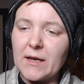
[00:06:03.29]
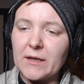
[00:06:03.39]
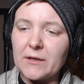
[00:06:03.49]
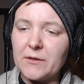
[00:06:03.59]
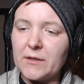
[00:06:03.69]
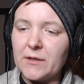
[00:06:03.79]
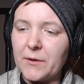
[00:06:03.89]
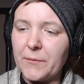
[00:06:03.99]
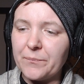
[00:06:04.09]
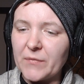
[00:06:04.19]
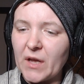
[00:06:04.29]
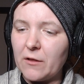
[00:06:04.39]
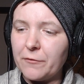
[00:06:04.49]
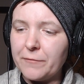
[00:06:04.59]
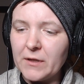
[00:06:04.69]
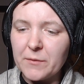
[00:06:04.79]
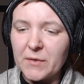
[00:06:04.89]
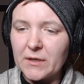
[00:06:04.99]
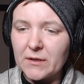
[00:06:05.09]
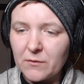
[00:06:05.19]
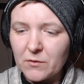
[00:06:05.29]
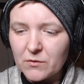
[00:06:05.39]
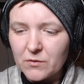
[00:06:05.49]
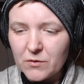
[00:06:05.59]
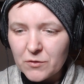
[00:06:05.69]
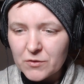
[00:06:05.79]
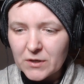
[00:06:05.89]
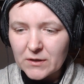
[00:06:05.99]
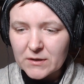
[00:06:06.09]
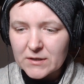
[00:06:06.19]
I can I'll fill them in using the